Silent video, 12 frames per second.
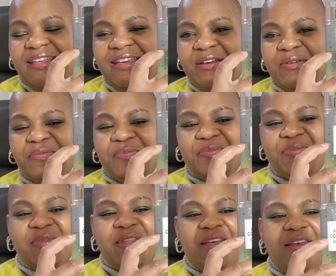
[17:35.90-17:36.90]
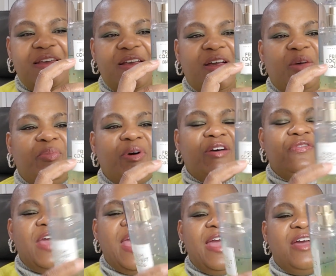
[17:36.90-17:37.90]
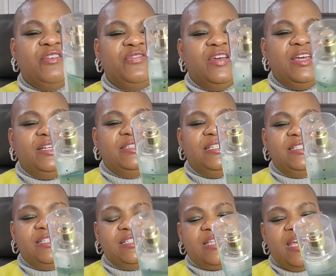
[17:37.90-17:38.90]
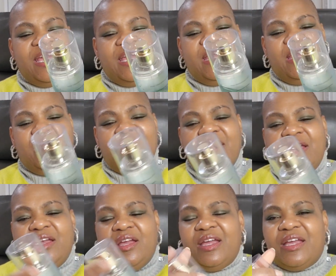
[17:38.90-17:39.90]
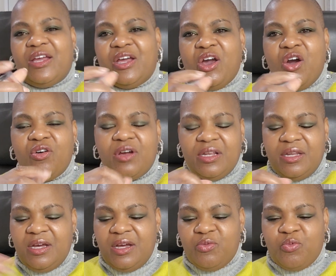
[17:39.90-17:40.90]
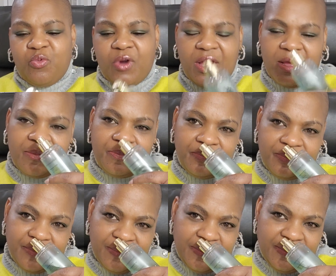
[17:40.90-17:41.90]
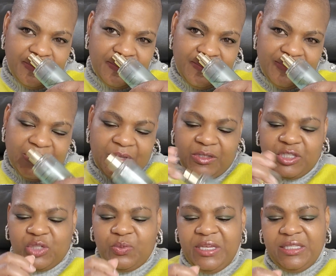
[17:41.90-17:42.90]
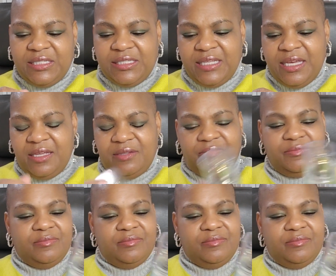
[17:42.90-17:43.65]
Yep. Above half. This is a coconut rum sweet scent.